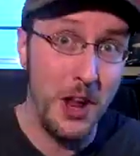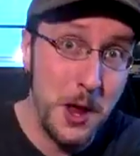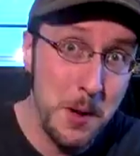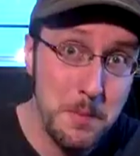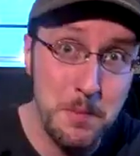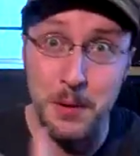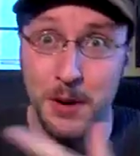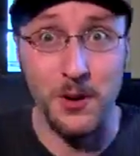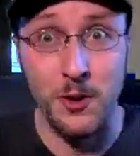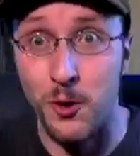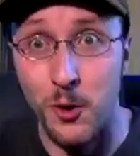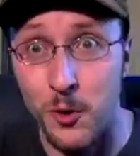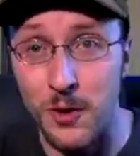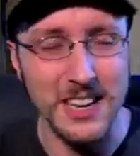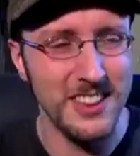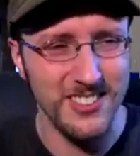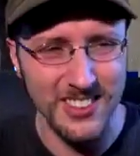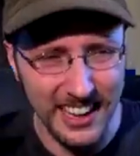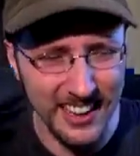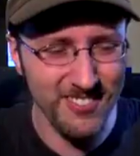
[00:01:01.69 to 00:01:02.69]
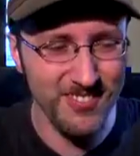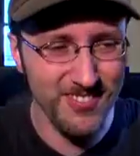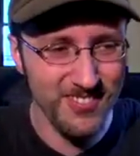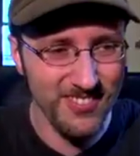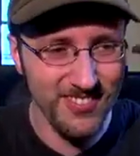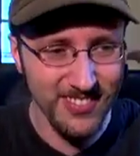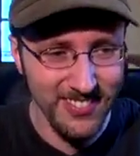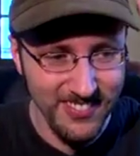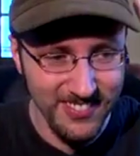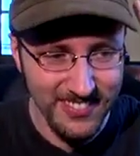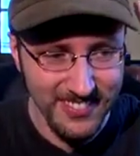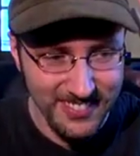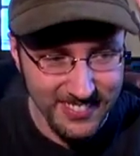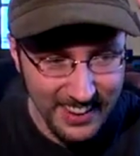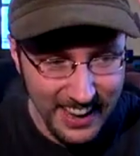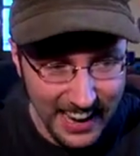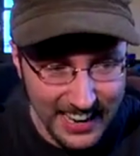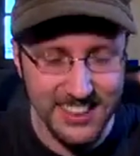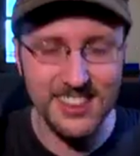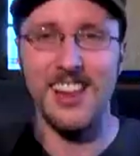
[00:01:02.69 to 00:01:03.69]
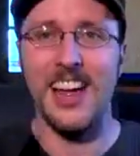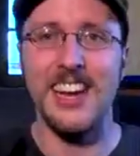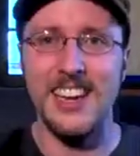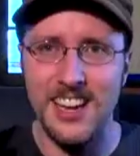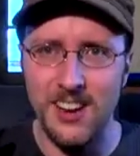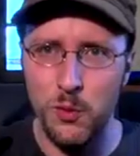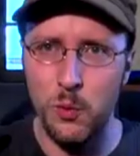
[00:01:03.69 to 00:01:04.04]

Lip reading: hip and new. It's like, I like